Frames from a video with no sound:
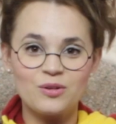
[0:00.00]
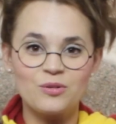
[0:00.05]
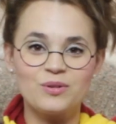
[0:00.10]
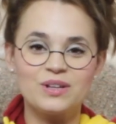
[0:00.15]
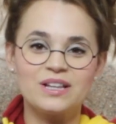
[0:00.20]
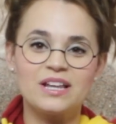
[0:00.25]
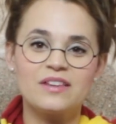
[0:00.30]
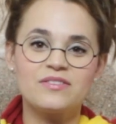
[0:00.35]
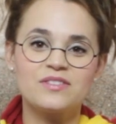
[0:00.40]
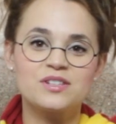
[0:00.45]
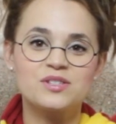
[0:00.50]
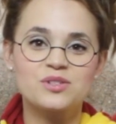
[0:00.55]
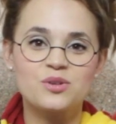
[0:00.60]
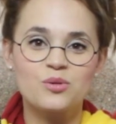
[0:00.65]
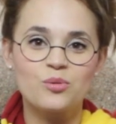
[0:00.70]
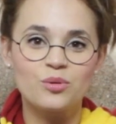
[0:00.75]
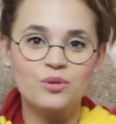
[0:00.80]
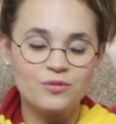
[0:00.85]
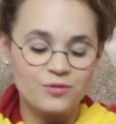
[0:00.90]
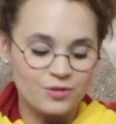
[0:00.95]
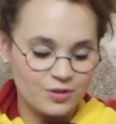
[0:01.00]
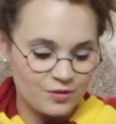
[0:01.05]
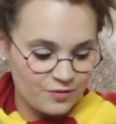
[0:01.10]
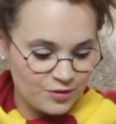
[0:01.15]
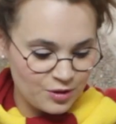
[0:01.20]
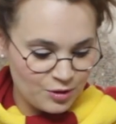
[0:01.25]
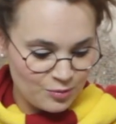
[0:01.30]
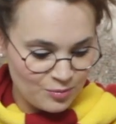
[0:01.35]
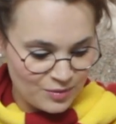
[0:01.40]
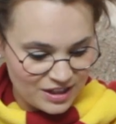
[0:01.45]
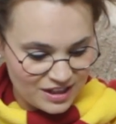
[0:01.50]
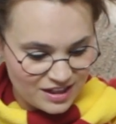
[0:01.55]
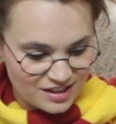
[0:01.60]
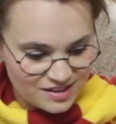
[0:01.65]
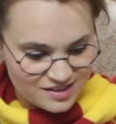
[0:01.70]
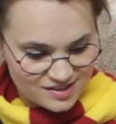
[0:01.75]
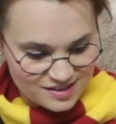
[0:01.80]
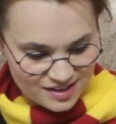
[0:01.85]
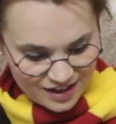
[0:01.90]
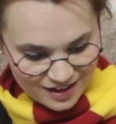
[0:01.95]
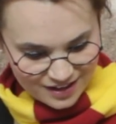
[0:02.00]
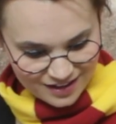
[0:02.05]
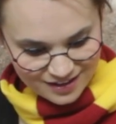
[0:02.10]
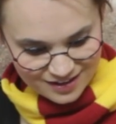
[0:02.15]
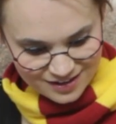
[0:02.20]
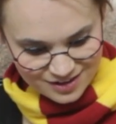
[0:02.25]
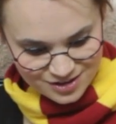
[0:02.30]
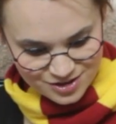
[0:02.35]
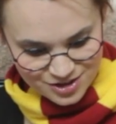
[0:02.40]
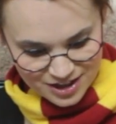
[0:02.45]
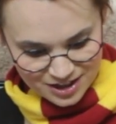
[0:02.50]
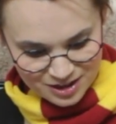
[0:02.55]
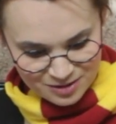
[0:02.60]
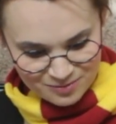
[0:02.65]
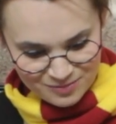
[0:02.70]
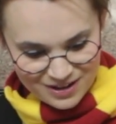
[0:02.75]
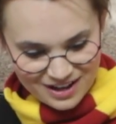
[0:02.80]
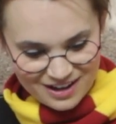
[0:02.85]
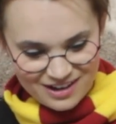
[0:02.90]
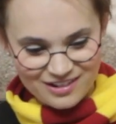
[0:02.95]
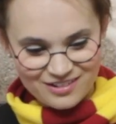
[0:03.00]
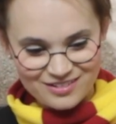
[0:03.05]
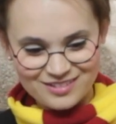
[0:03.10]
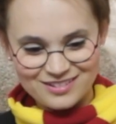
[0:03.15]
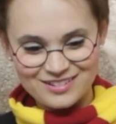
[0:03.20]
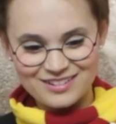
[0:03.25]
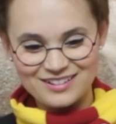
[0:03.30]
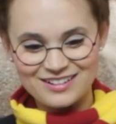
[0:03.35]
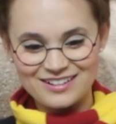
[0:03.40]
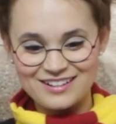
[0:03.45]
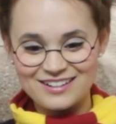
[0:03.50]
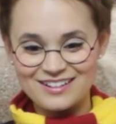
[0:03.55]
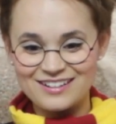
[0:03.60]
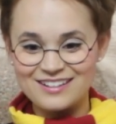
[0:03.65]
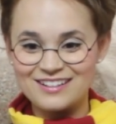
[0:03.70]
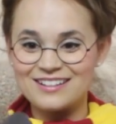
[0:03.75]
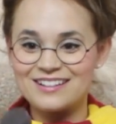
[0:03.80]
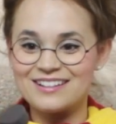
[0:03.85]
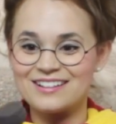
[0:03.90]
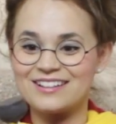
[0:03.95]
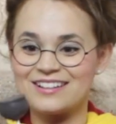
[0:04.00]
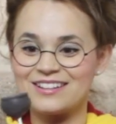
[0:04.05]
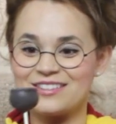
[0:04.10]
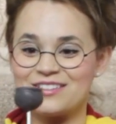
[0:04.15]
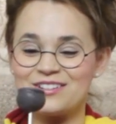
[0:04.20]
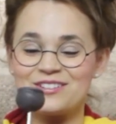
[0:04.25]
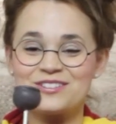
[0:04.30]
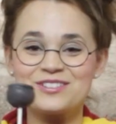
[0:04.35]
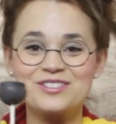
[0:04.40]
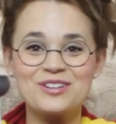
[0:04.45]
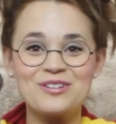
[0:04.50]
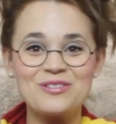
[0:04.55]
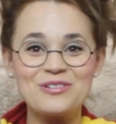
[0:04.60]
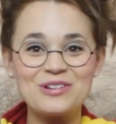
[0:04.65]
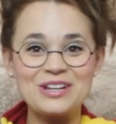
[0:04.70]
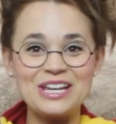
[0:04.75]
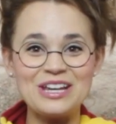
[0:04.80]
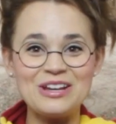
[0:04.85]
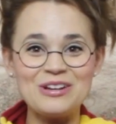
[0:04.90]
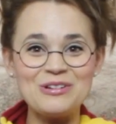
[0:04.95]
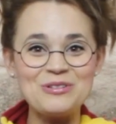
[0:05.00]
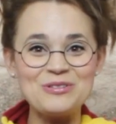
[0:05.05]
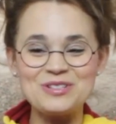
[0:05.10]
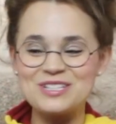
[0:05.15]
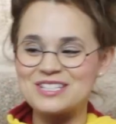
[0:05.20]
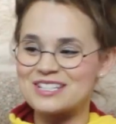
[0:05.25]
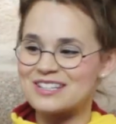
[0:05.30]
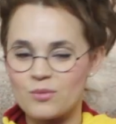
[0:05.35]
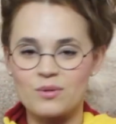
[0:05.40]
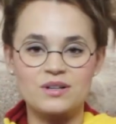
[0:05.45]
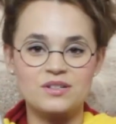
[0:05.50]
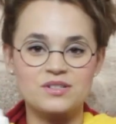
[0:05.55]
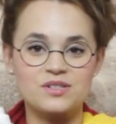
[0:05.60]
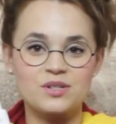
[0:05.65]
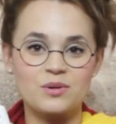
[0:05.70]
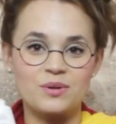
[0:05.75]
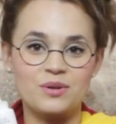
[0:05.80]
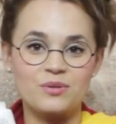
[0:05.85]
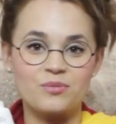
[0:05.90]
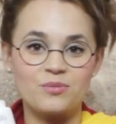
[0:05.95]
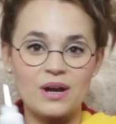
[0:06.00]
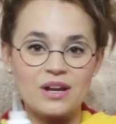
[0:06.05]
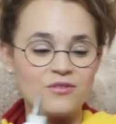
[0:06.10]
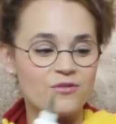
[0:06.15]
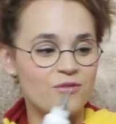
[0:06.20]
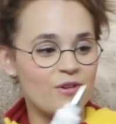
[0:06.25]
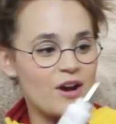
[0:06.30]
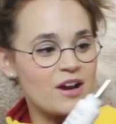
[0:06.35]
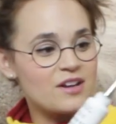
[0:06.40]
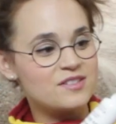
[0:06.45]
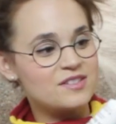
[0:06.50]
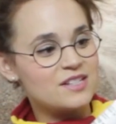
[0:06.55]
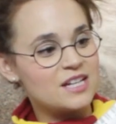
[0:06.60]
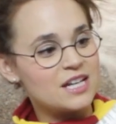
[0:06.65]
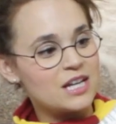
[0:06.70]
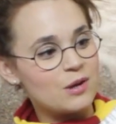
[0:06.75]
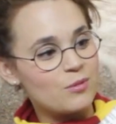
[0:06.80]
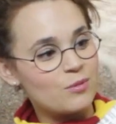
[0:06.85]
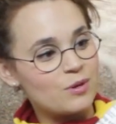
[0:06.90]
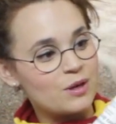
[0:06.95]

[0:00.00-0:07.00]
We let these cool for a few minutes and check them out. They're so cute. We're gonna start with red frosting and